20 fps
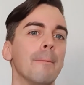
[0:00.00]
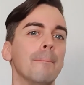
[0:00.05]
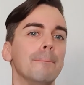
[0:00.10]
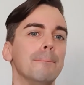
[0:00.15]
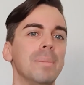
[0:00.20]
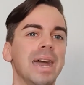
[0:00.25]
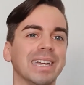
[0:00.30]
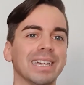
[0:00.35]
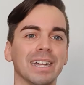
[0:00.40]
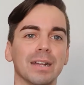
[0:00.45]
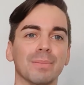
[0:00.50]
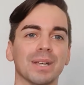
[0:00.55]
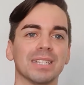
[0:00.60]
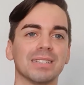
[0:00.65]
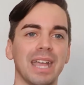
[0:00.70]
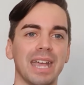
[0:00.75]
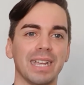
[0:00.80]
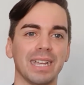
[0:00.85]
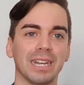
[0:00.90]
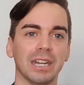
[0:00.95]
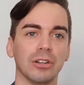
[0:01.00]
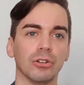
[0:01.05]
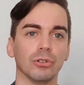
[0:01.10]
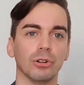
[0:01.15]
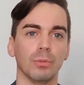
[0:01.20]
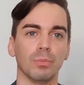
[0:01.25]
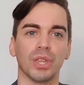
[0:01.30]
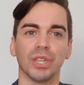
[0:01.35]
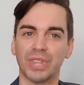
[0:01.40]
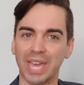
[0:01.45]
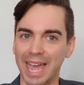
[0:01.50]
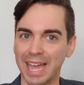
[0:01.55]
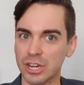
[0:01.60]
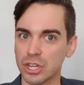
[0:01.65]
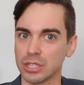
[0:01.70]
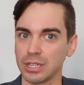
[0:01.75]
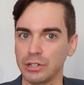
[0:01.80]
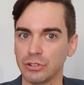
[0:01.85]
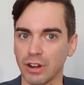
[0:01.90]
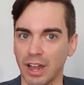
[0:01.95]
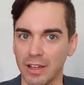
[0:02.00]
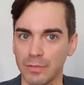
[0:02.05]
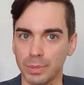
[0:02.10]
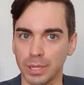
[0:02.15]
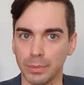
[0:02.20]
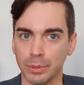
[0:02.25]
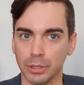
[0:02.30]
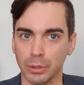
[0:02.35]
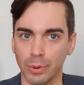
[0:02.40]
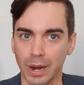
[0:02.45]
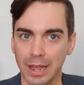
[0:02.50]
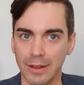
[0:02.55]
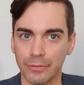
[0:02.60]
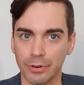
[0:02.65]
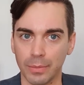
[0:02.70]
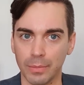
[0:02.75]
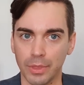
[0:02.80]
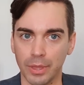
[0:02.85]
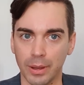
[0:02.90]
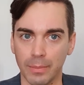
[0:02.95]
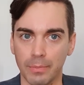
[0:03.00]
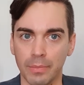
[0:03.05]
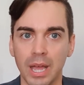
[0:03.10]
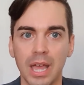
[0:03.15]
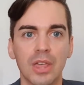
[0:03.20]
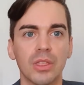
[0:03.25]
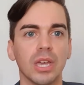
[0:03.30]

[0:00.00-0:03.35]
making a mistake in a group that they actually drive people away from them,